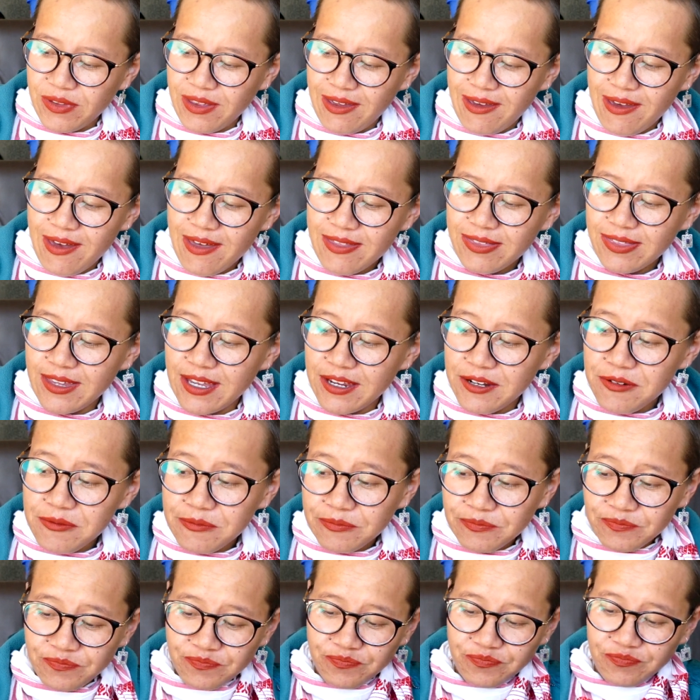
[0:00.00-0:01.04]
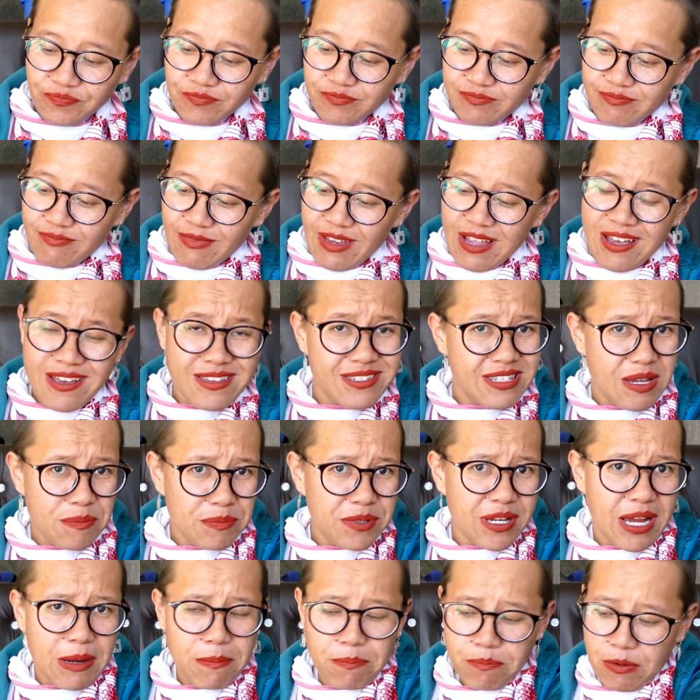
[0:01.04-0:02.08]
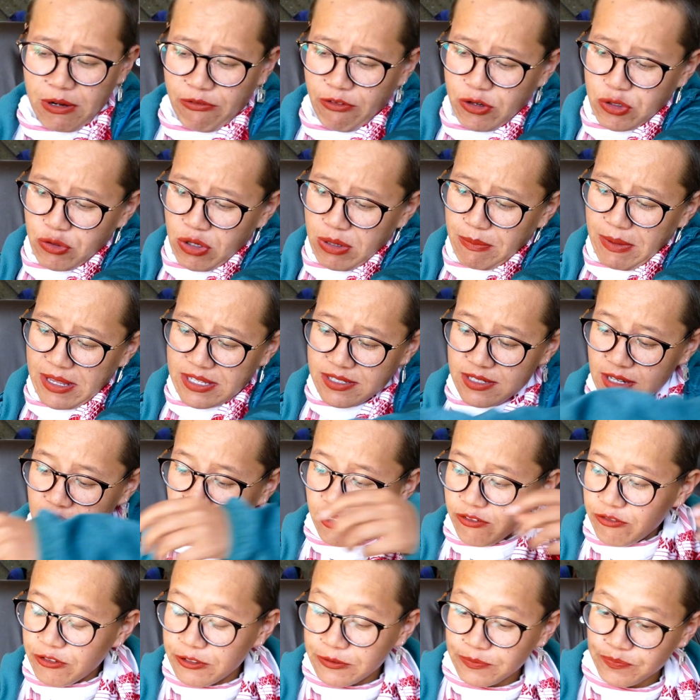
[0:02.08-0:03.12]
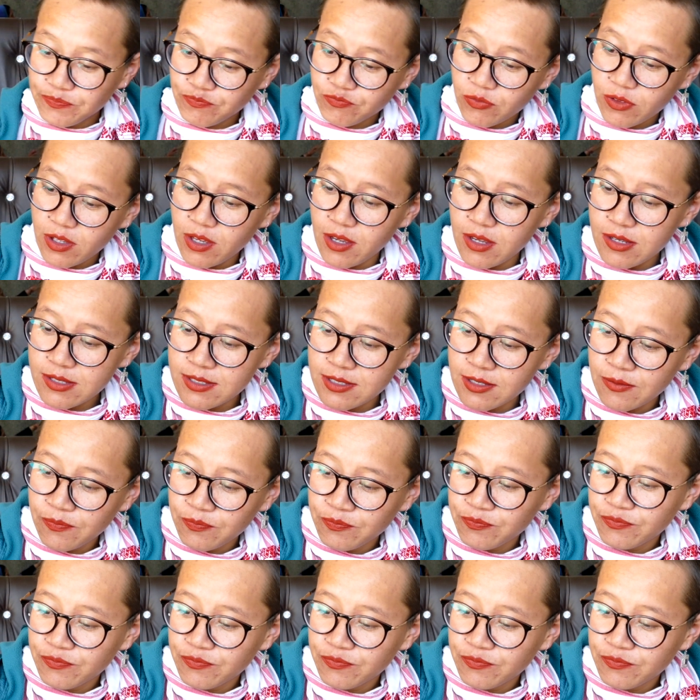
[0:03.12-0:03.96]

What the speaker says: and then something I prefer doing myself is